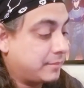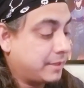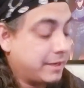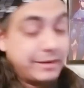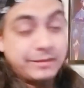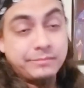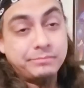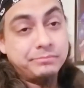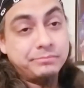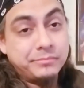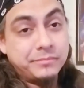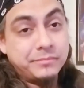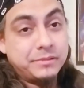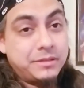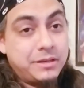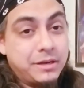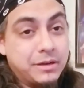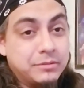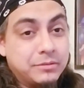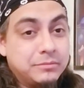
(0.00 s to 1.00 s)
And,
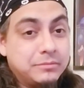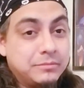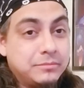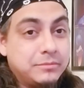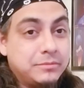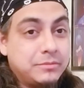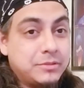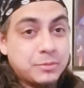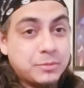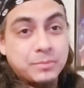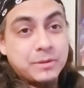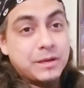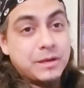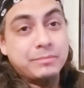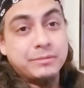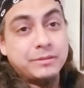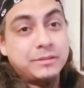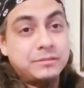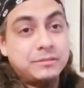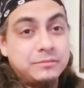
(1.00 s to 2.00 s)
you know, you're
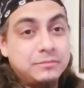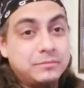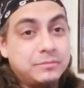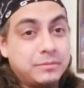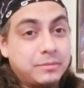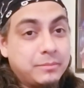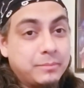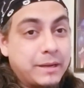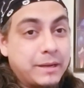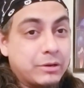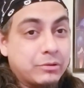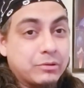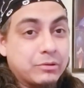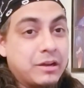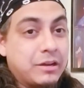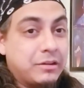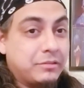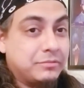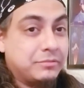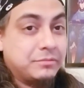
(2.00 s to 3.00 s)
probably better
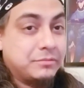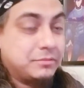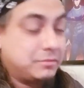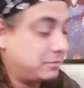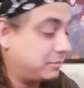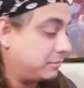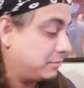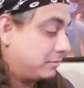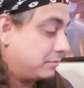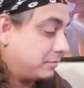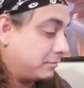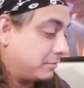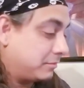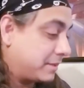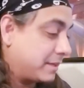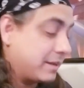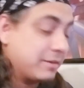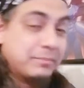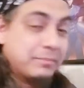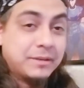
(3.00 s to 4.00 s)
off
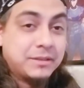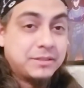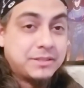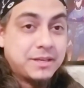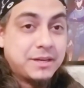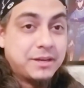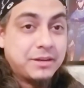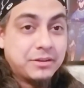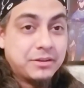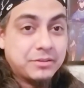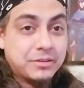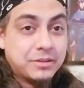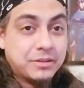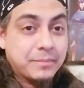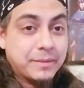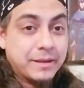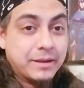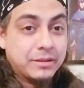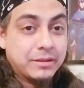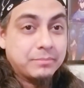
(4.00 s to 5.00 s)
without me saying anything
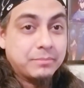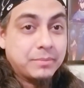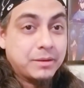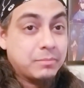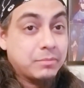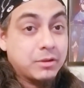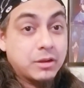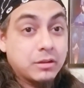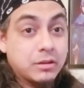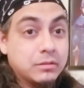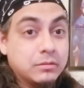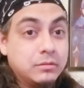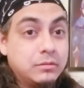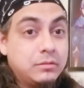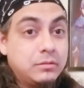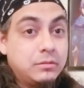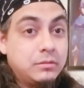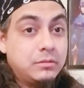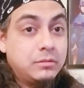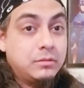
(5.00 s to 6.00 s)
about it, but I'm gonna.
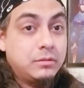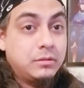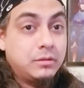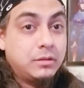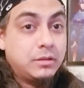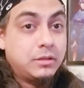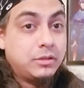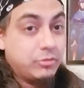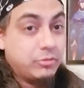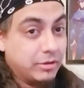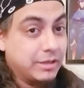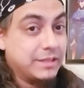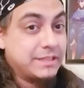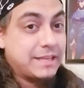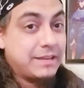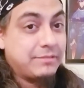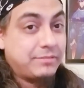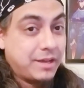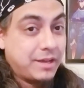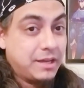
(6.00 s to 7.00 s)
You guys
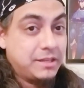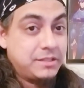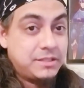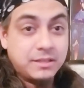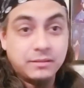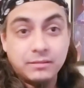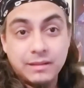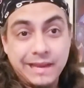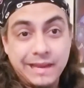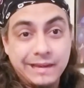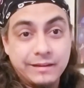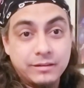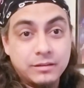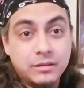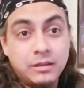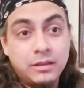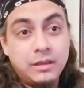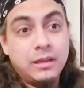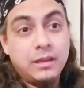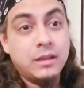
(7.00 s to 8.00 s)
have ice and land.
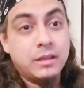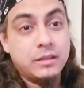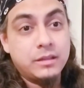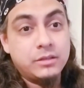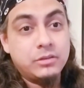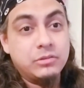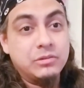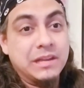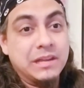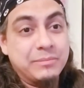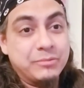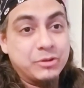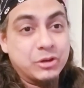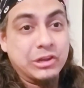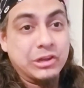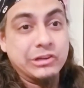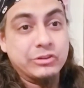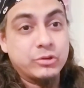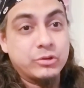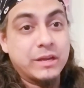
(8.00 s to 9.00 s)
And then you named your
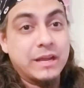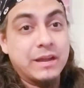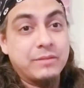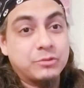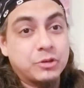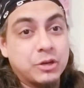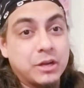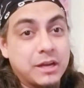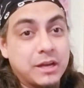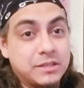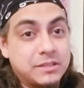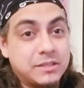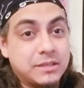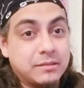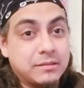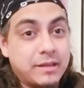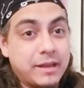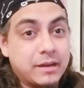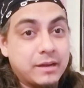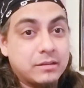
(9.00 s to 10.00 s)
country after ice
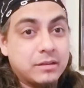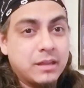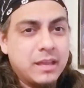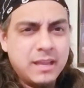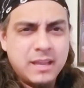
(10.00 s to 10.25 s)
and land.